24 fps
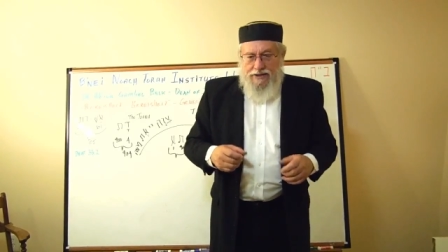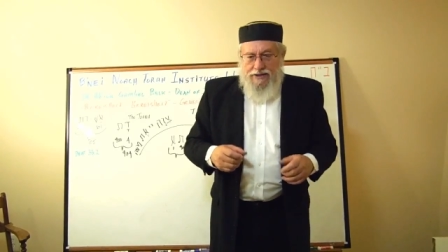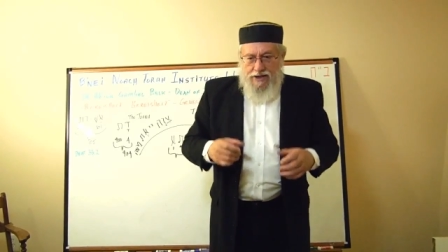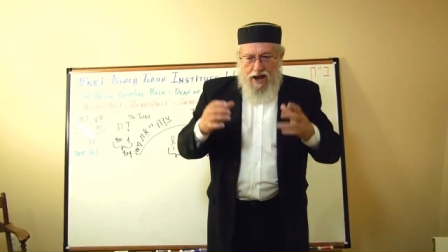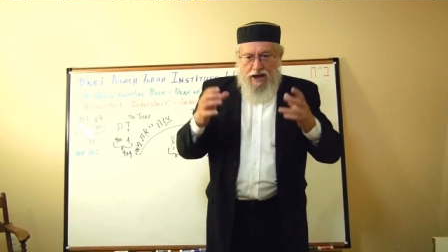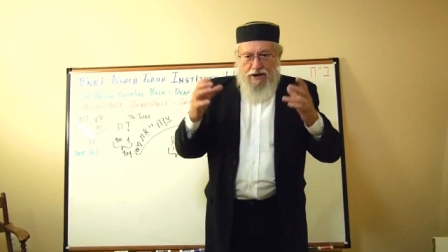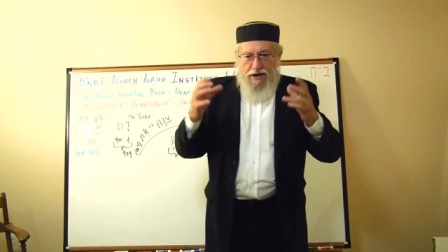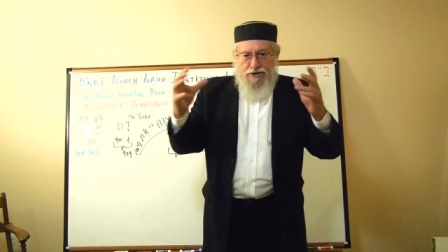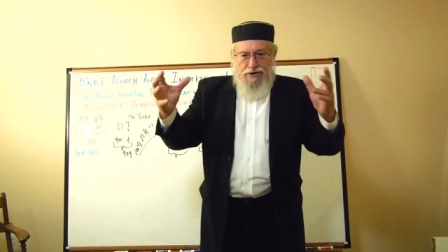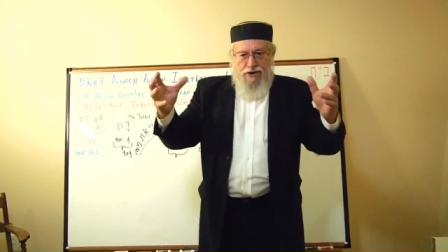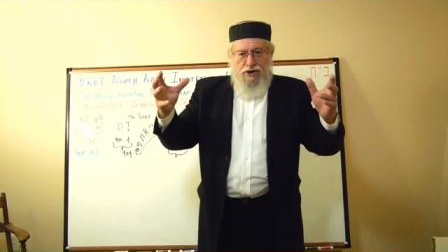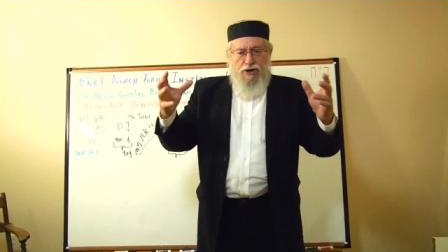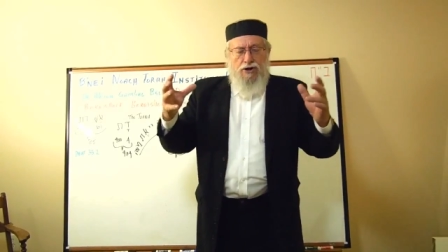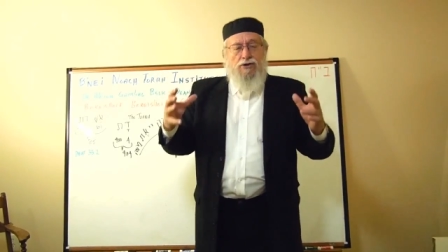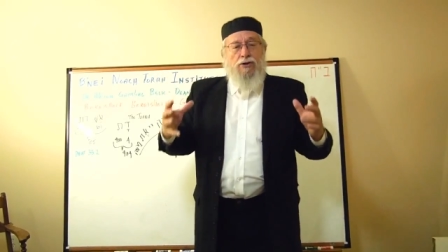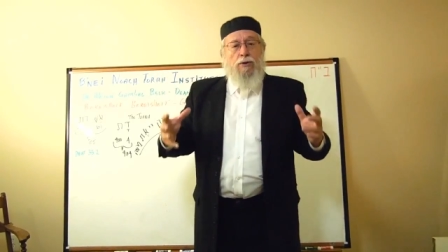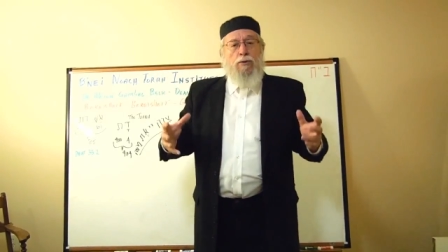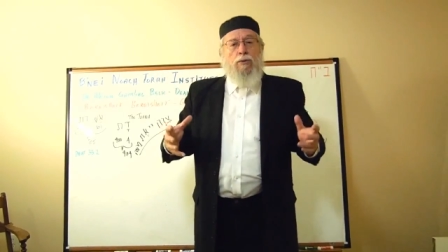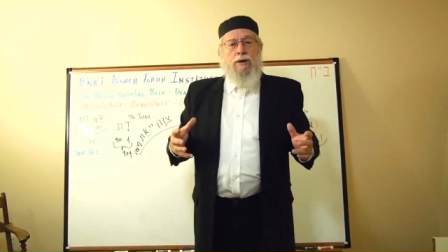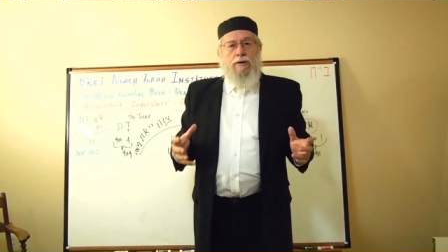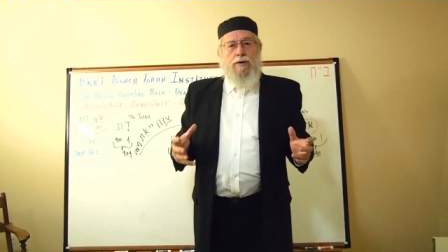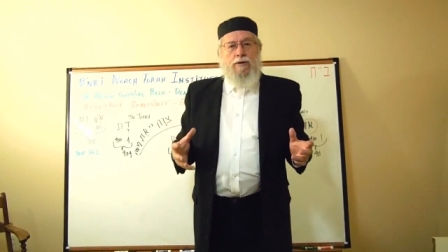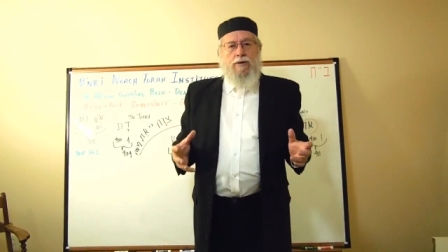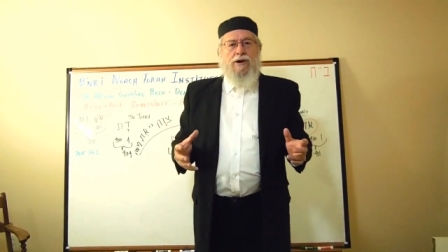that God knew
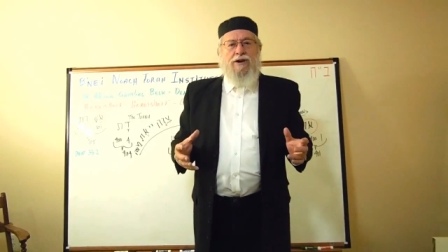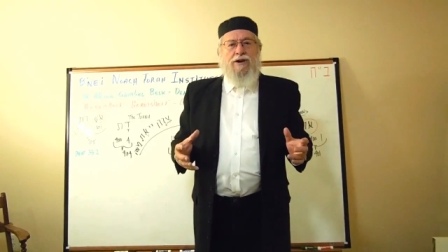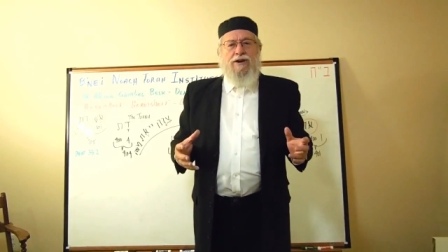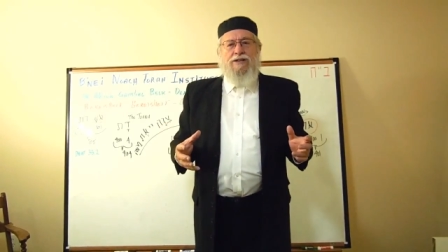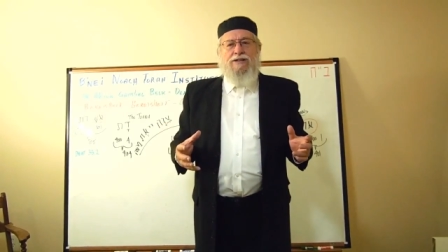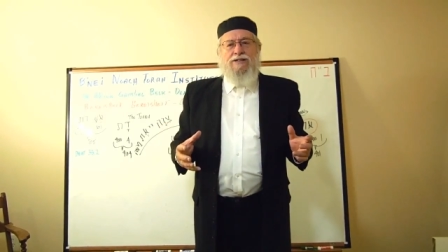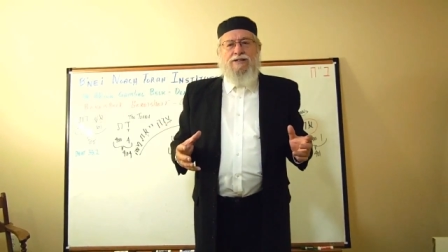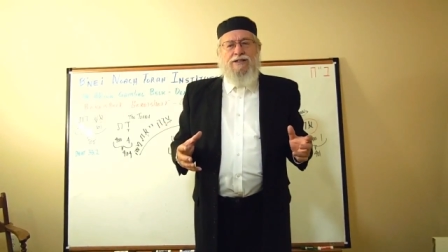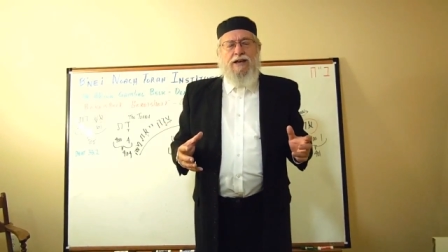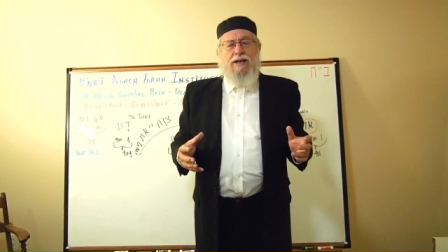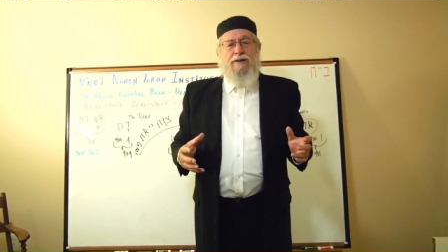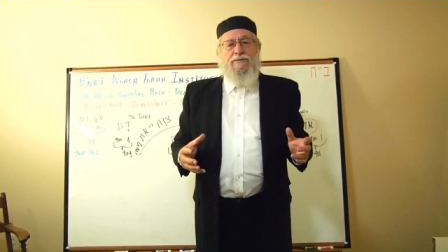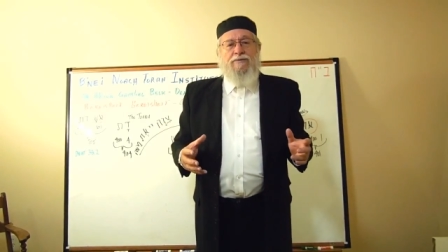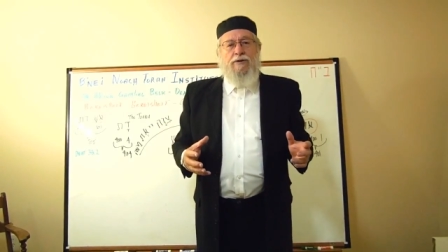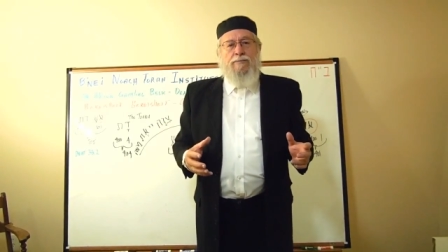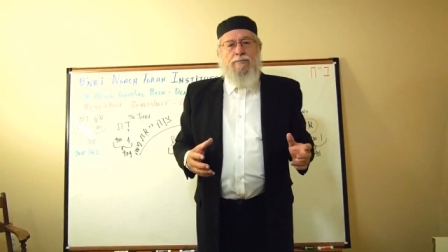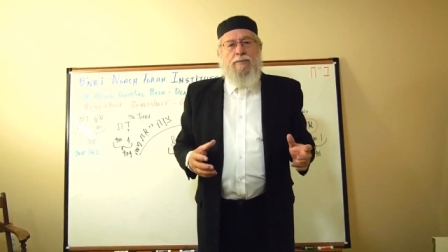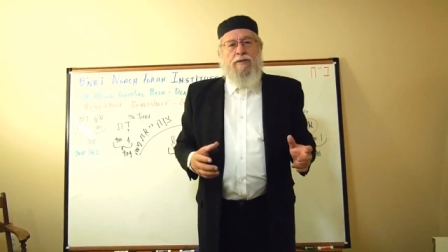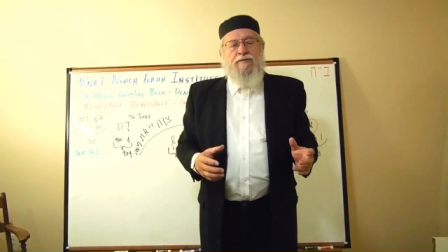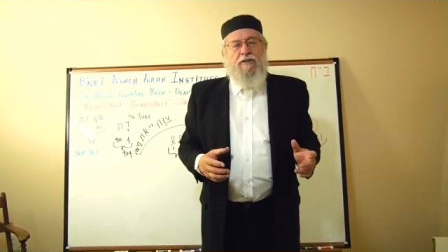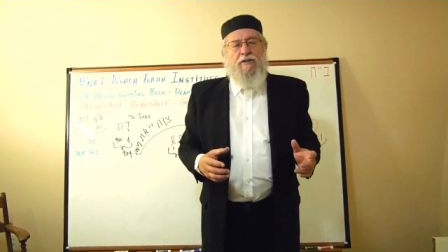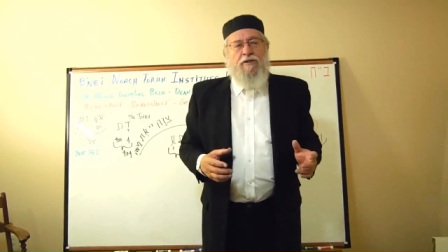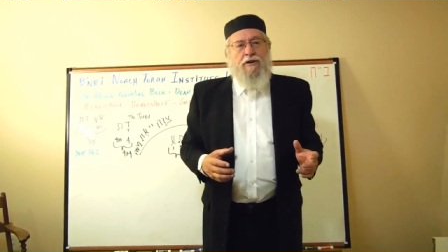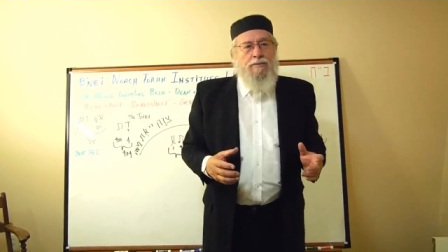that we were going to sin
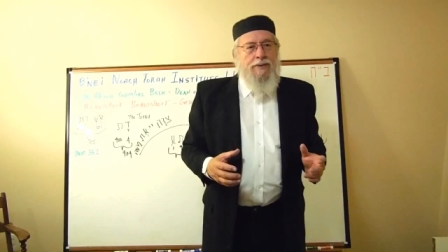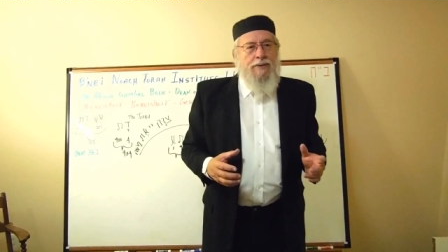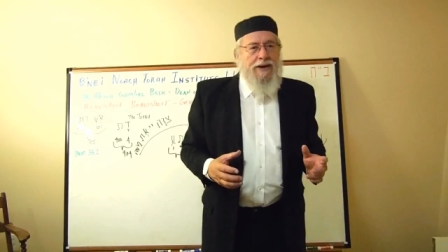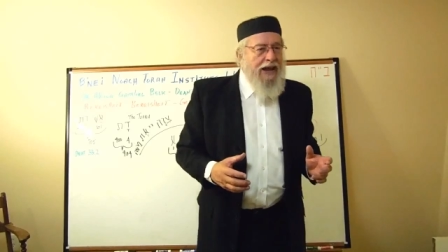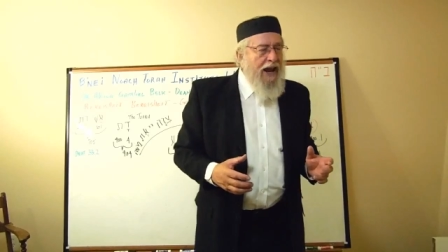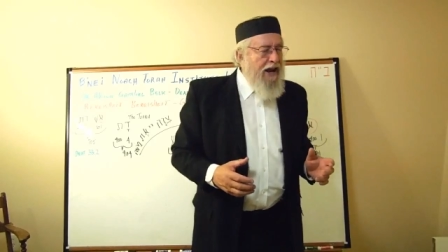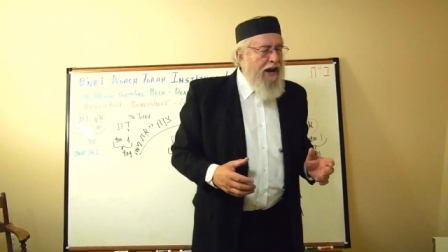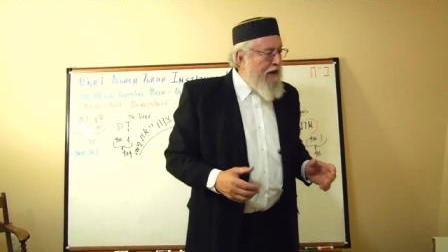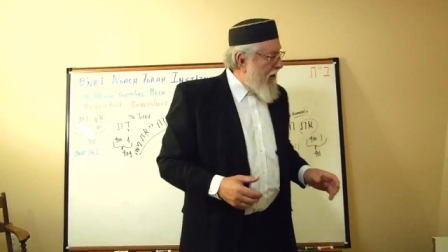from the very